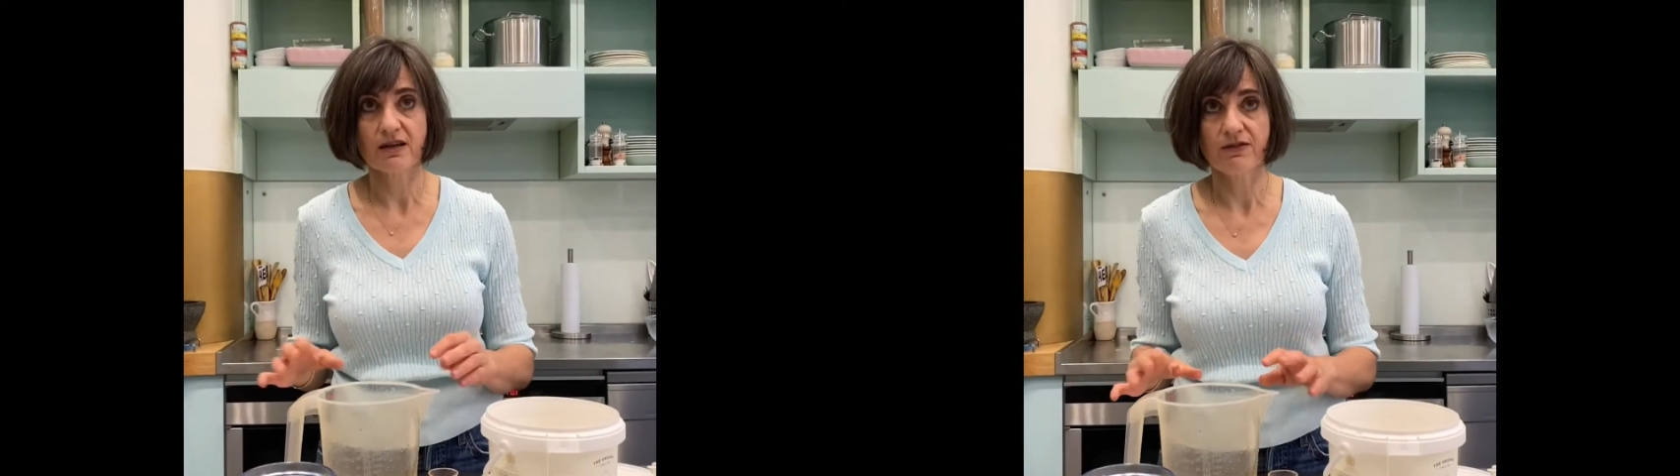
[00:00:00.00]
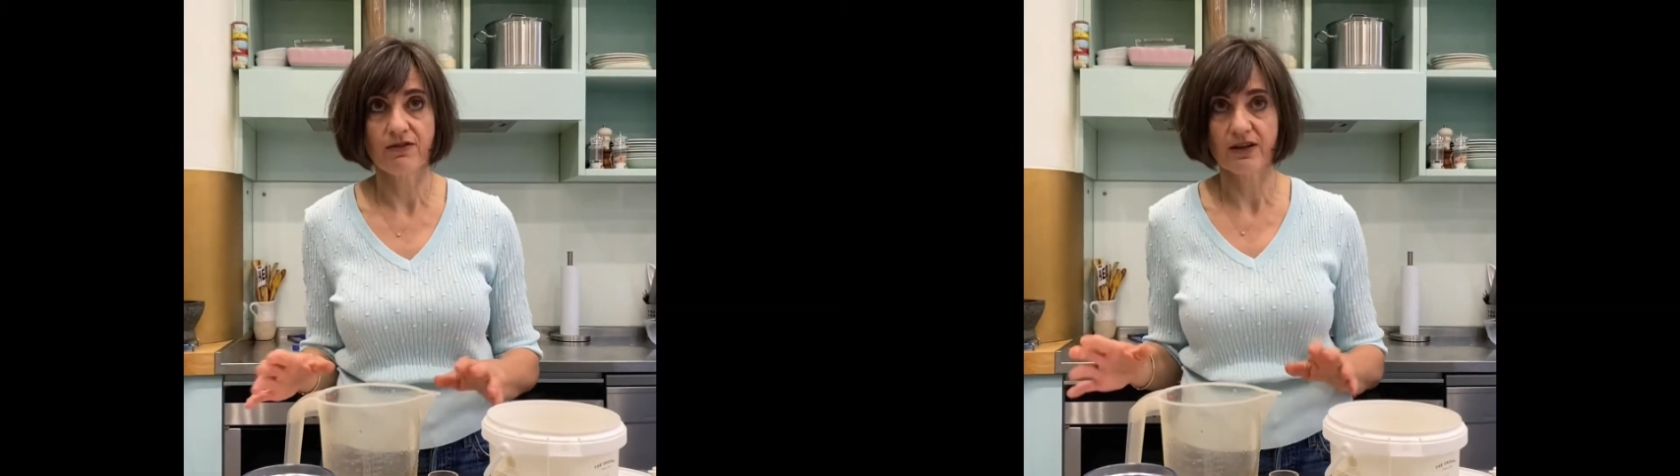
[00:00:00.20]

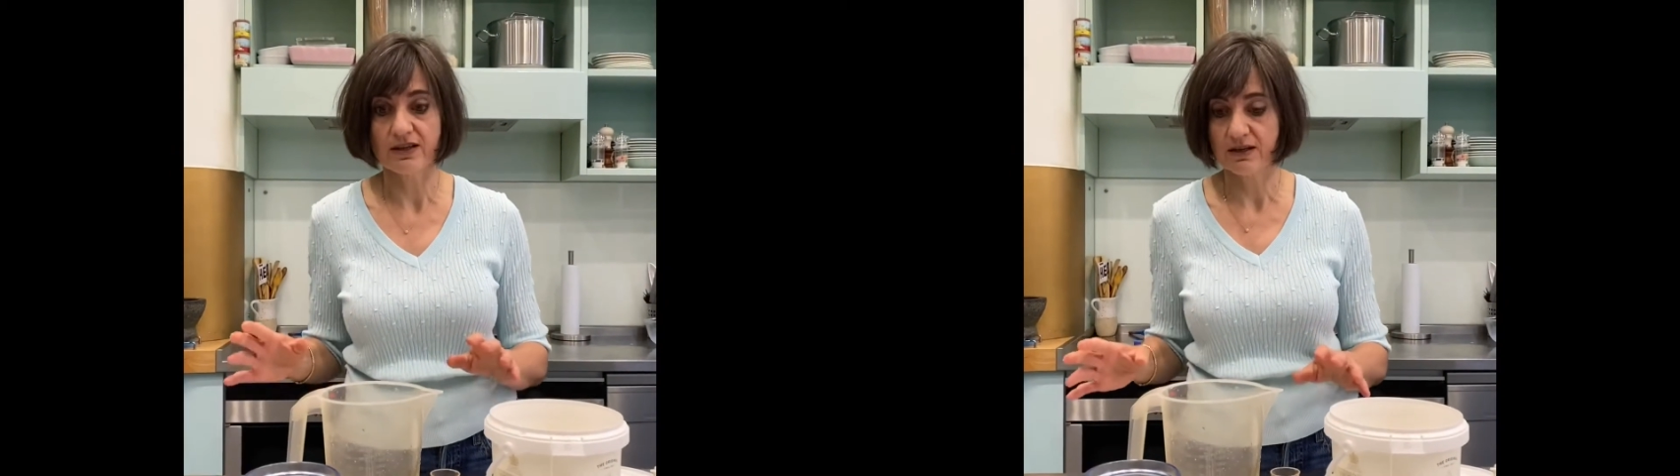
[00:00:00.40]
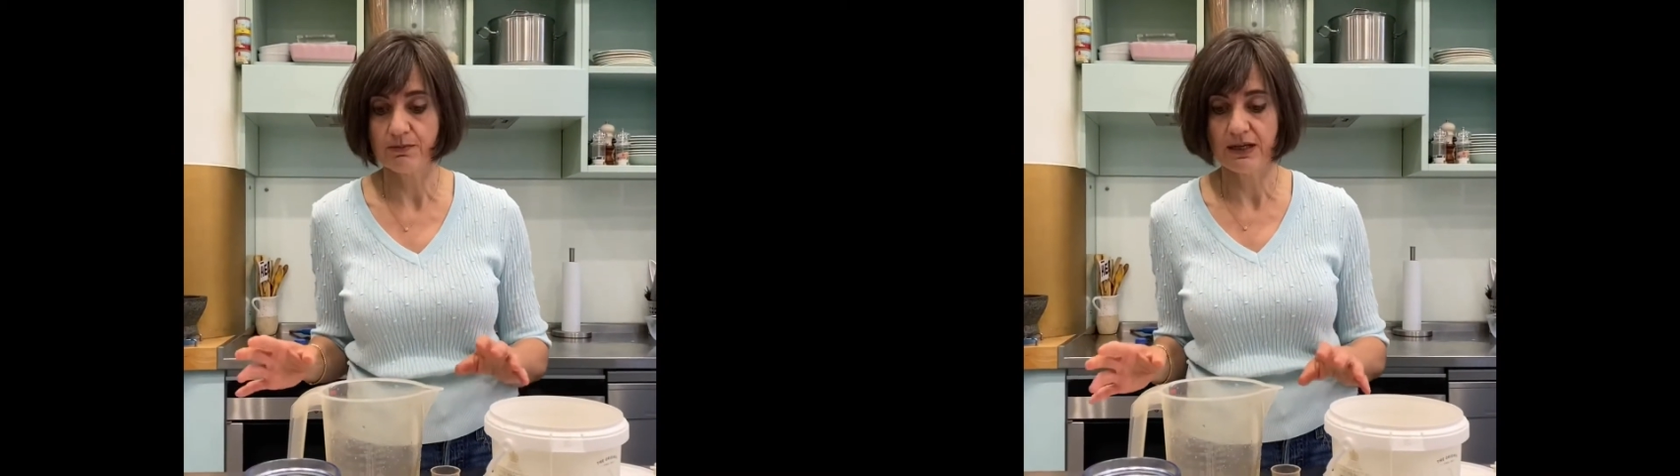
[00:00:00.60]
I find
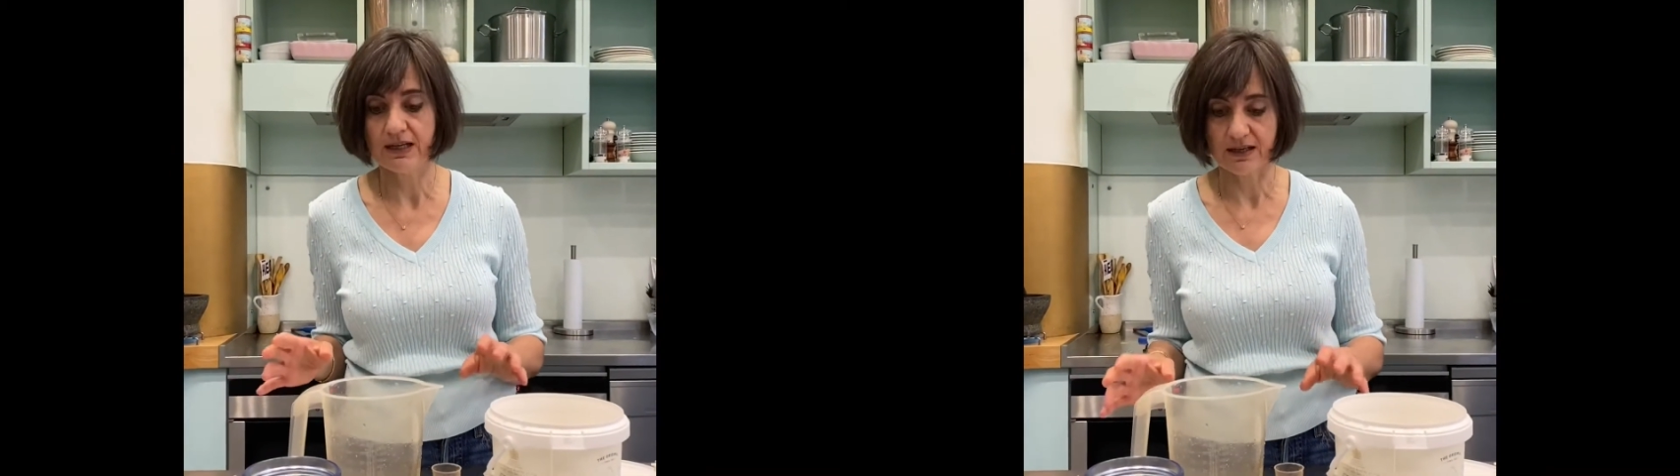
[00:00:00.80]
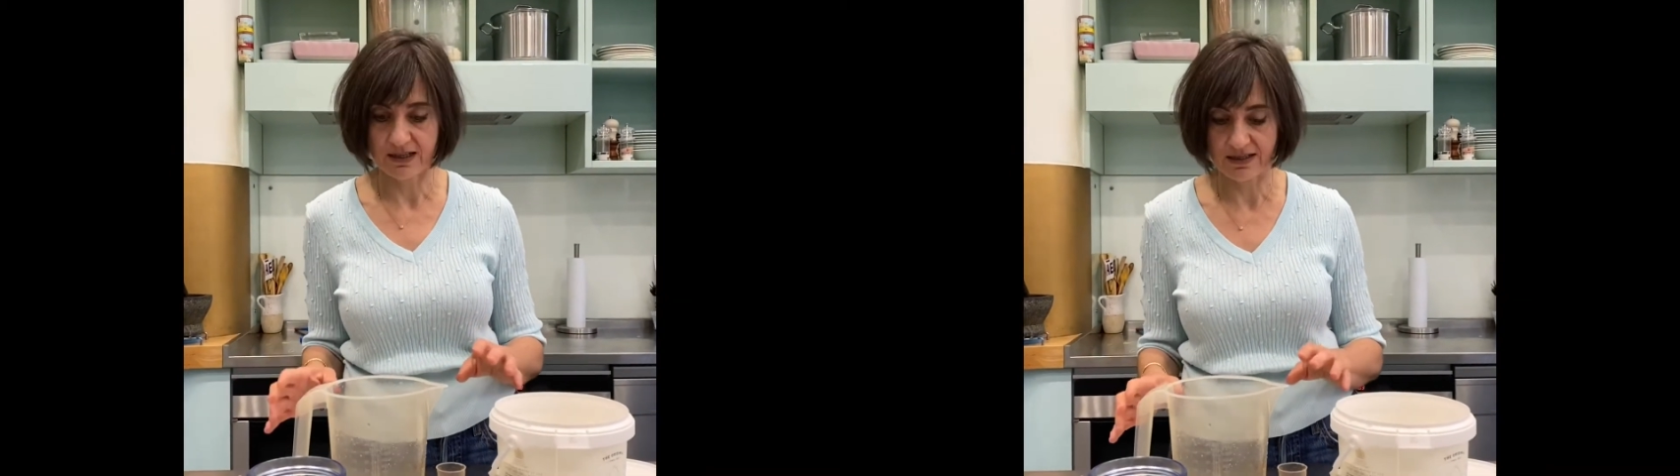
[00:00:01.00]
it
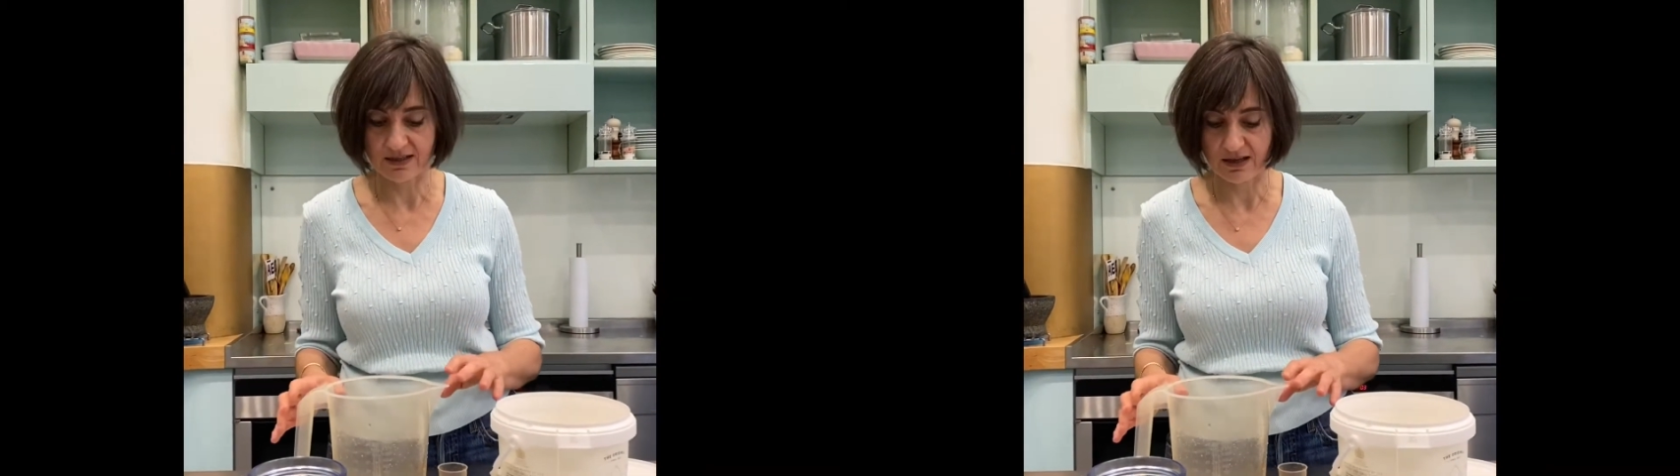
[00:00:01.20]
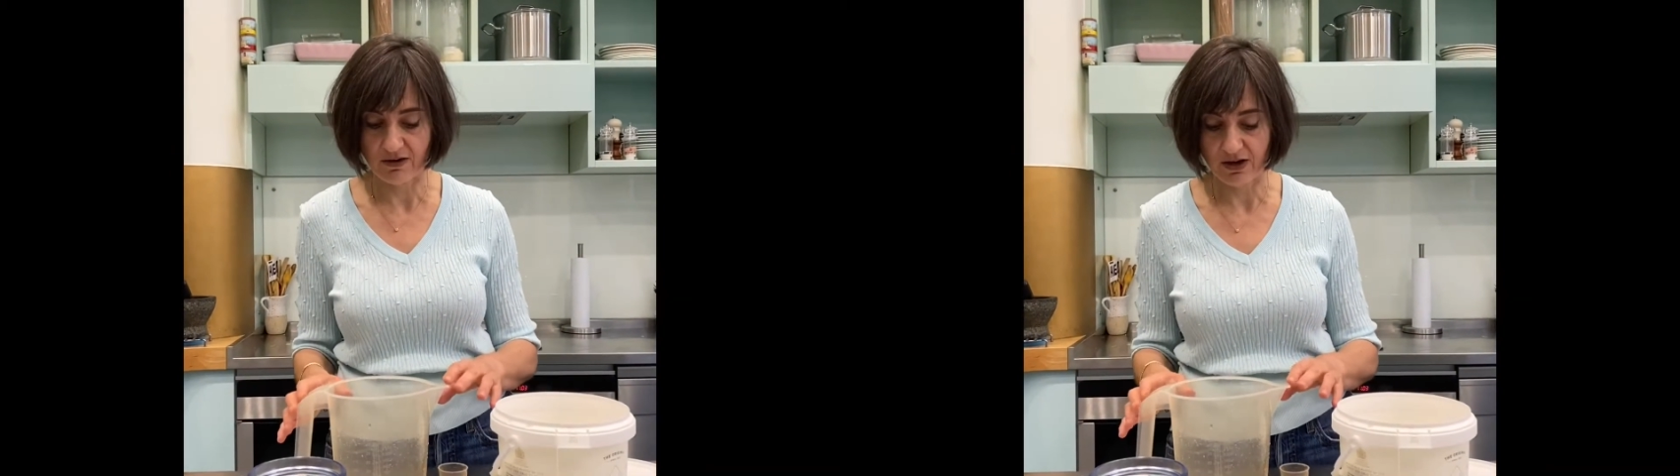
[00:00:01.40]
completely
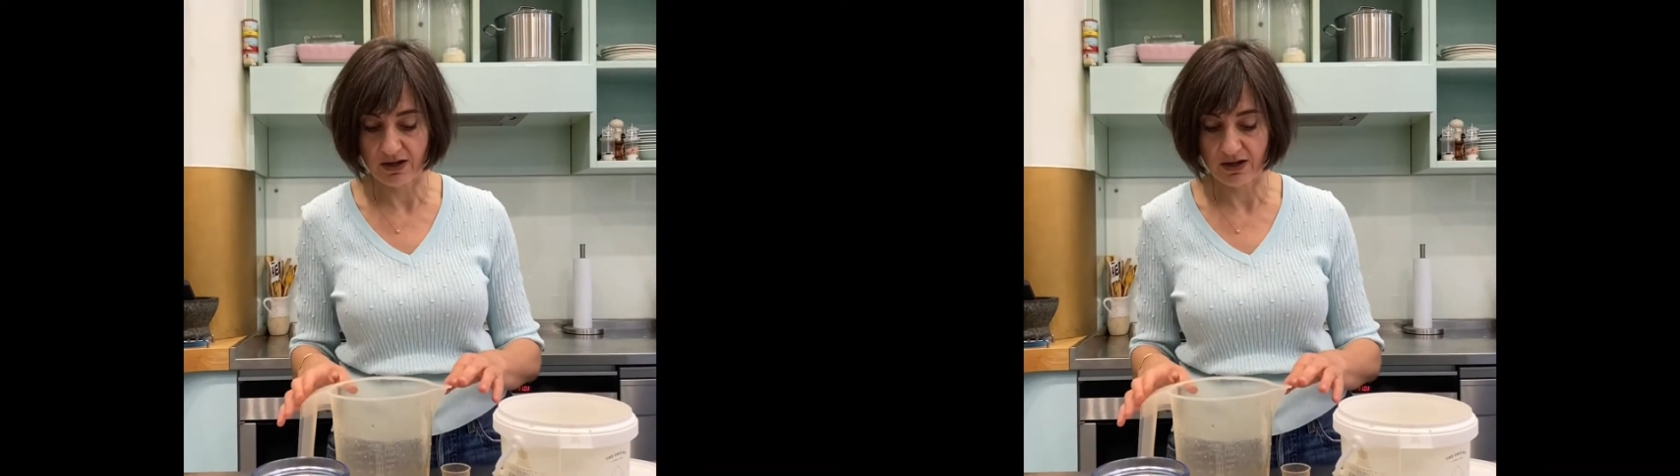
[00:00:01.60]
unnecessary,